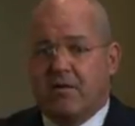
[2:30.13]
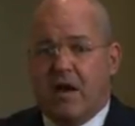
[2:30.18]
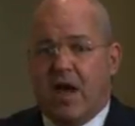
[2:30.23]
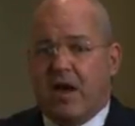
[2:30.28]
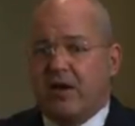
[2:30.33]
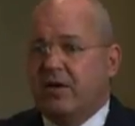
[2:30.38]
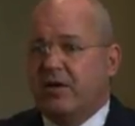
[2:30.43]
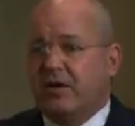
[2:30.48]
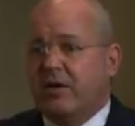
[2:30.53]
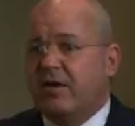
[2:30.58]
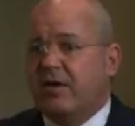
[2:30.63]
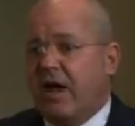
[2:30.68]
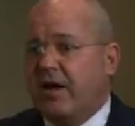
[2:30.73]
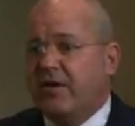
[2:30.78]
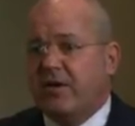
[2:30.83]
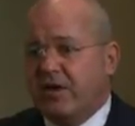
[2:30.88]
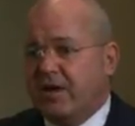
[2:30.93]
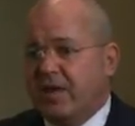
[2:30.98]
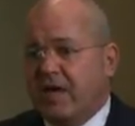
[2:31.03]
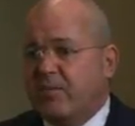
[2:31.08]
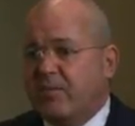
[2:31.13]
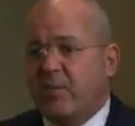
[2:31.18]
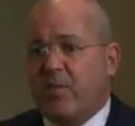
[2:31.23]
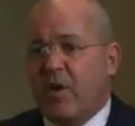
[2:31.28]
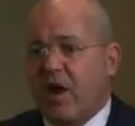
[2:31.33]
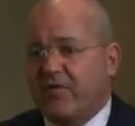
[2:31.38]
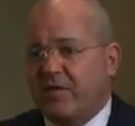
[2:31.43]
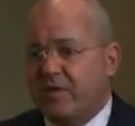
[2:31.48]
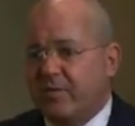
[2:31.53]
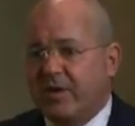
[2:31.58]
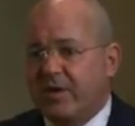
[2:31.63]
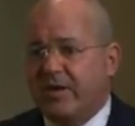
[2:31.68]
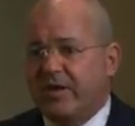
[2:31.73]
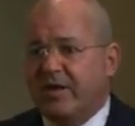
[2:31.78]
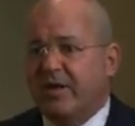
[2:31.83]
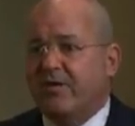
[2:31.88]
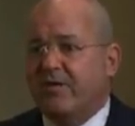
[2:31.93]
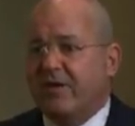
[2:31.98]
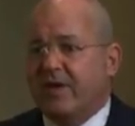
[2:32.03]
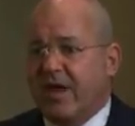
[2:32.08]
how are you going to keep the
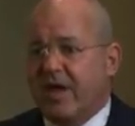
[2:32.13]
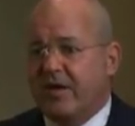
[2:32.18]
profitability going?